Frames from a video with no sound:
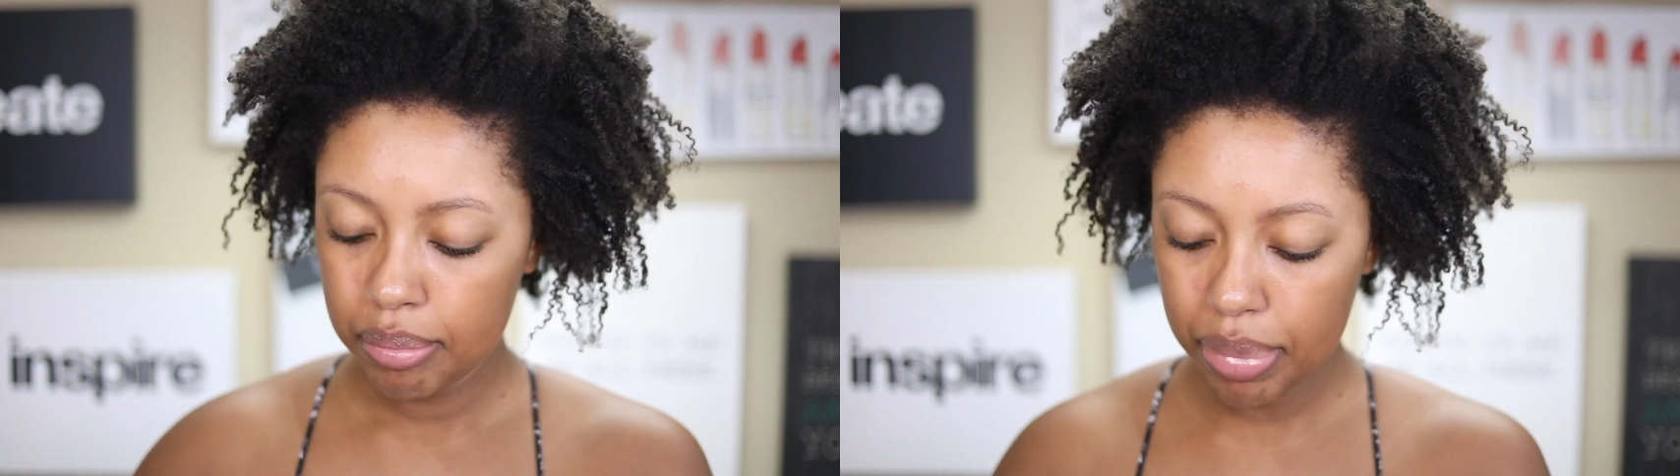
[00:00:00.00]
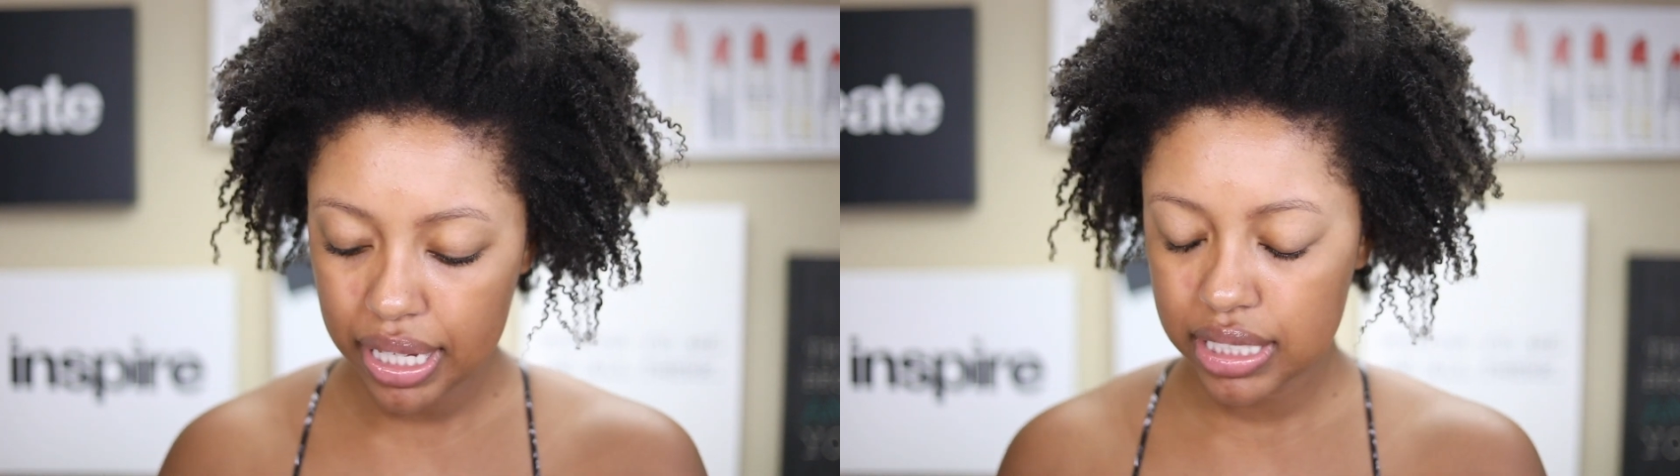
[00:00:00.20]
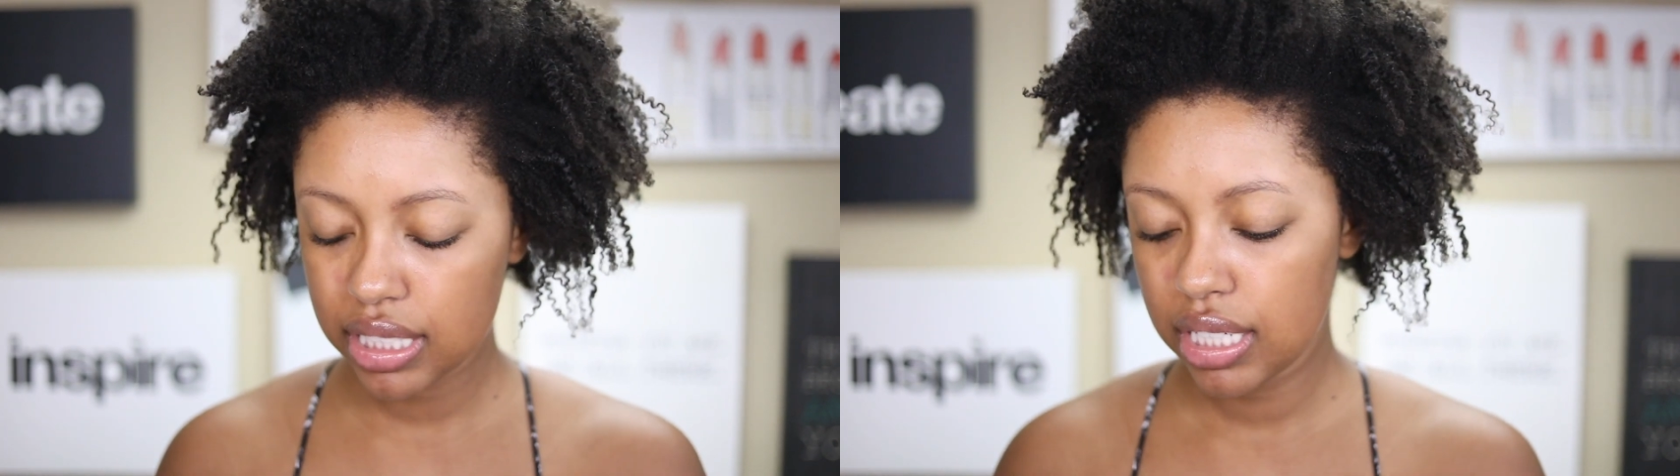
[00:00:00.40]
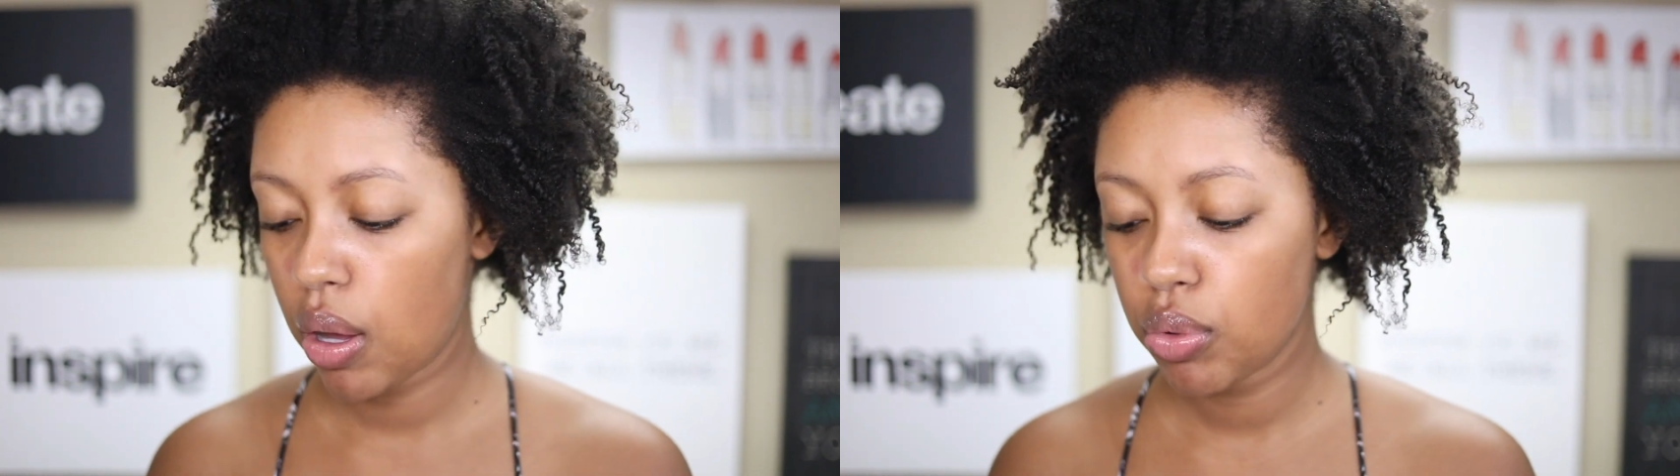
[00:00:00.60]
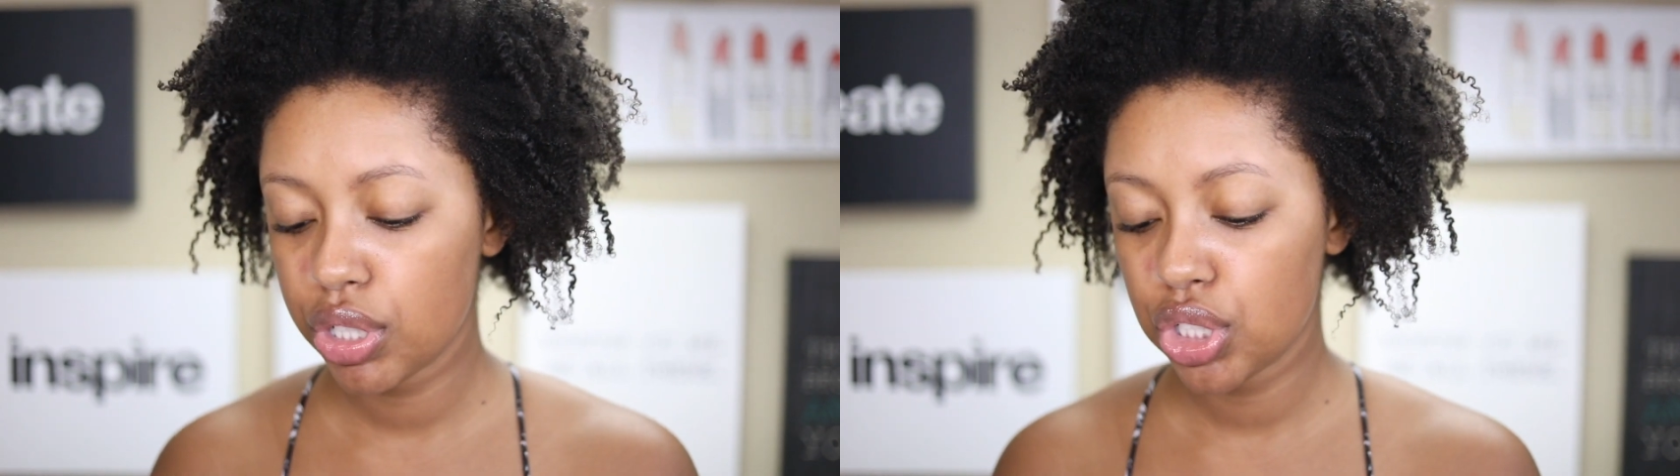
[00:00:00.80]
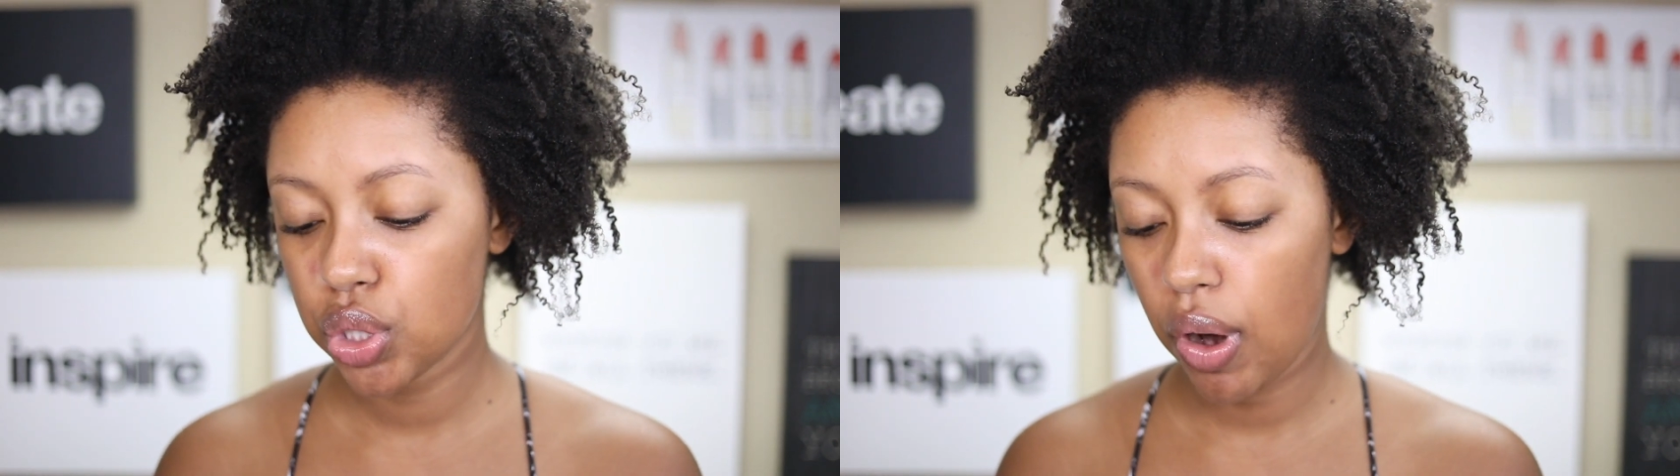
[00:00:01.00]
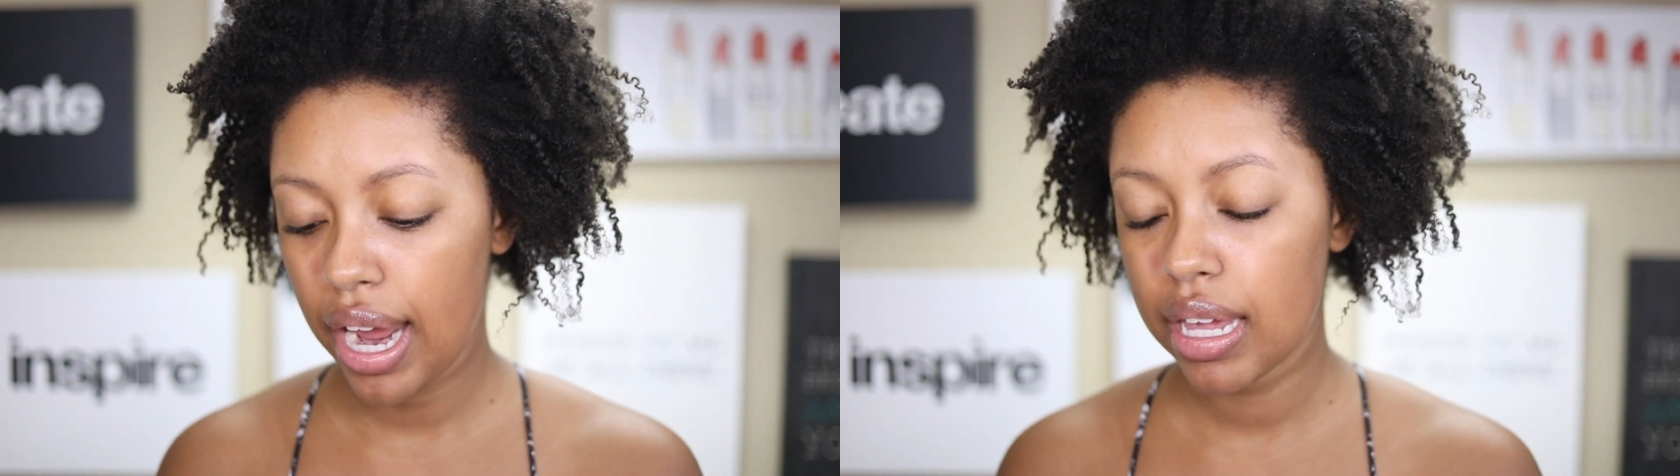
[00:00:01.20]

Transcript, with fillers: but I want to try